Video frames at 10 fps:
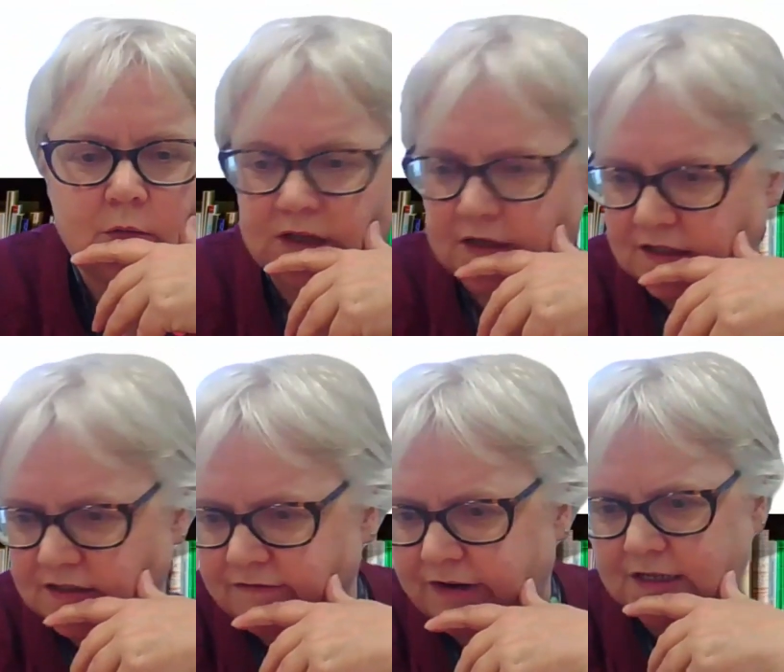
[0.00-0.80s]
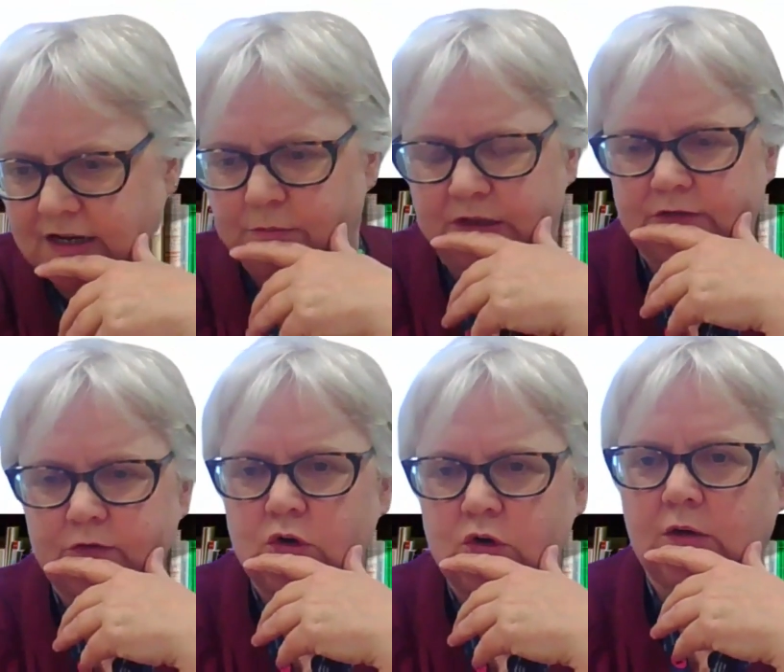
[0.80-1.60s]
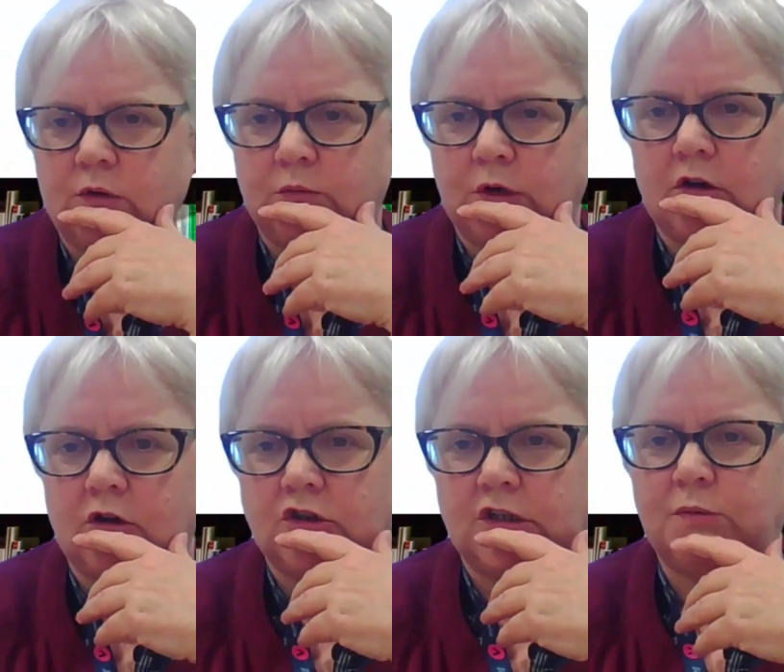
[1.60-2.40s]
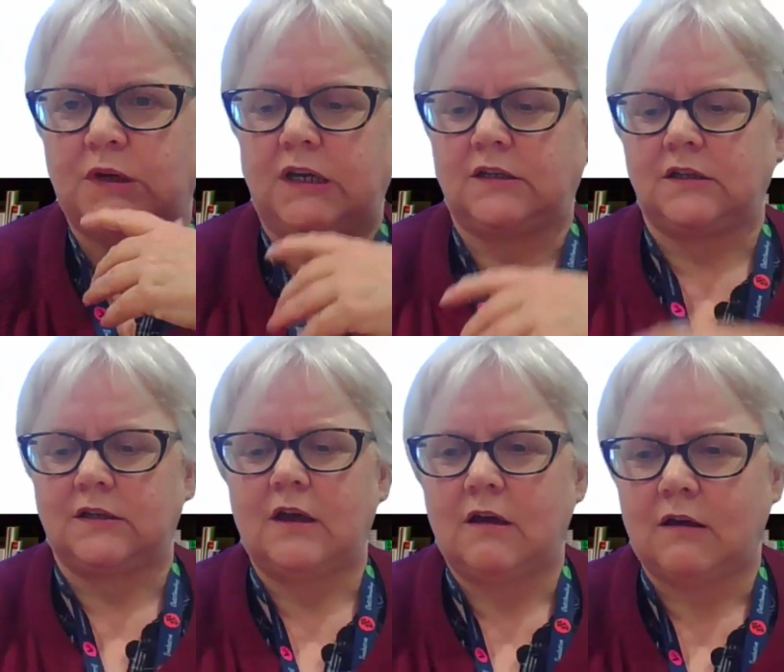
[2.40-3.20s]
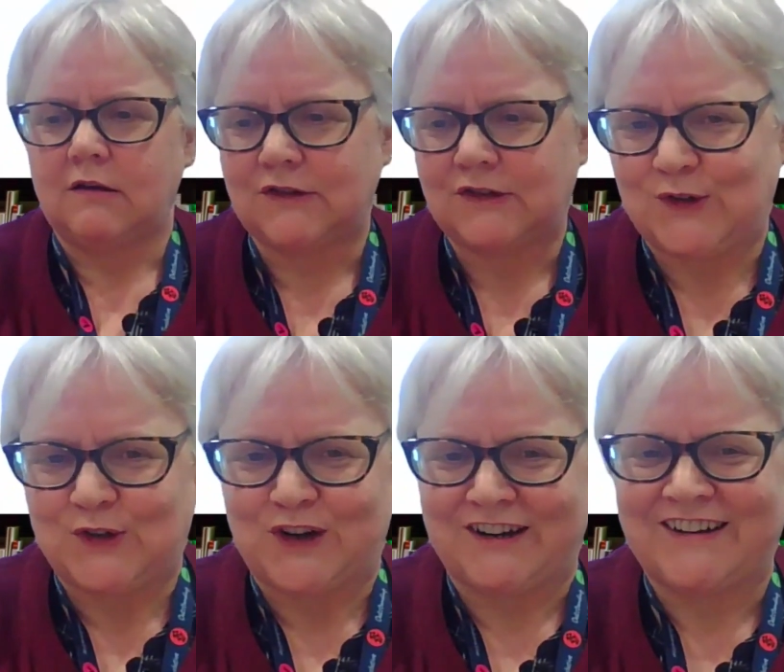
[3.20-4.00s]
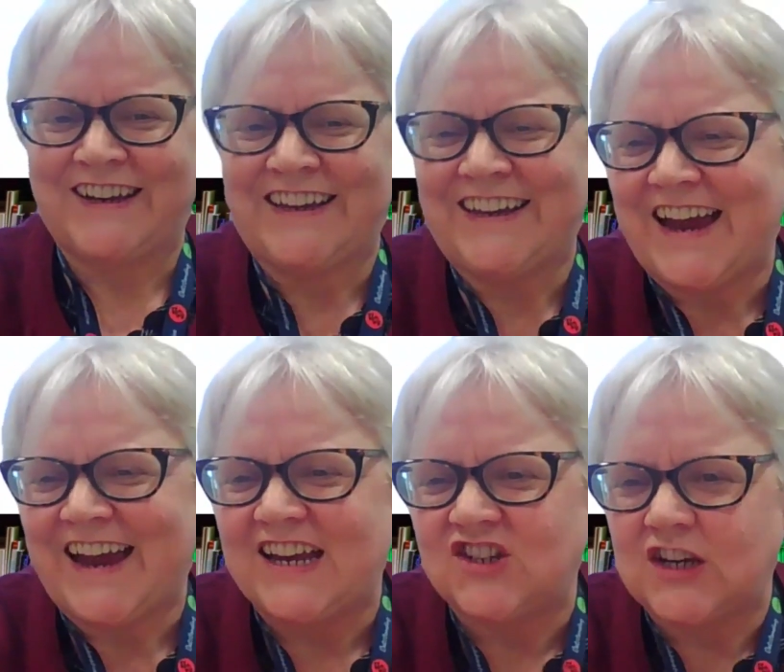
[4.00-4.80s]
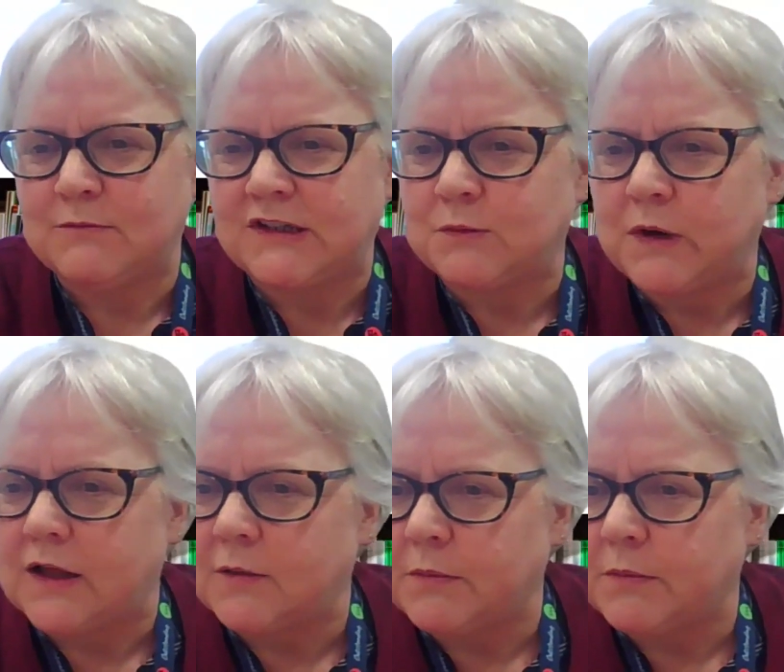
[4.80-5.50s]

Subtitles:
well, it is in fact 4:30 now, and we're conscious we need to also do our AGM as well.